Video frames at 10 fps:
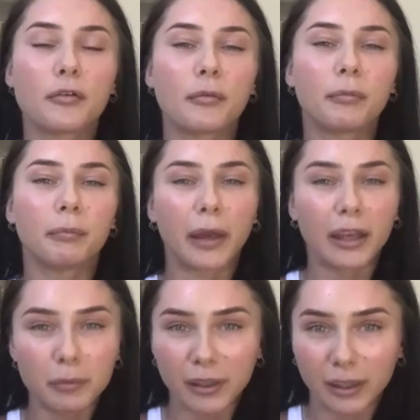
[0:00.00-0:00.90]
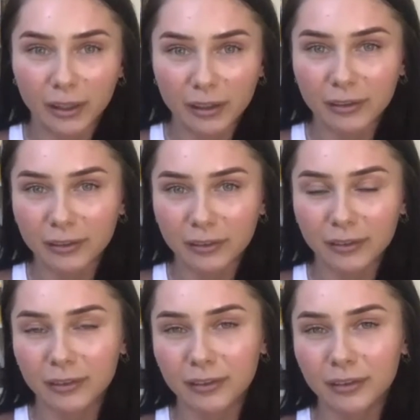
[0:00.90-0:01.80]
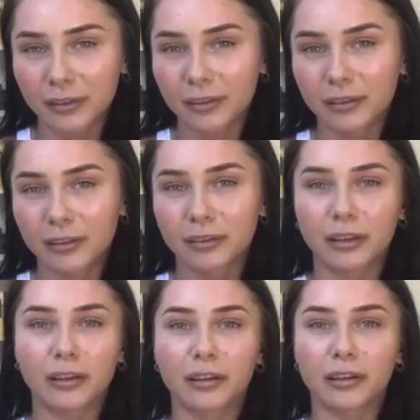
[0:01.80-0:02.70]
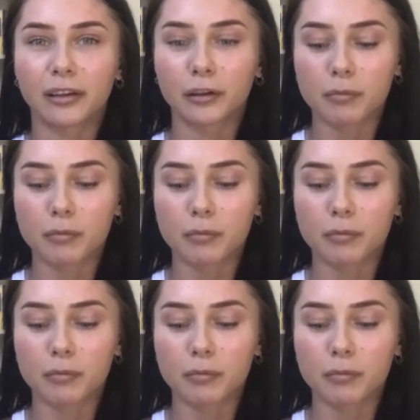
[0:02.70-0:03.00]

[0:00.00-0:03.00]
maybe the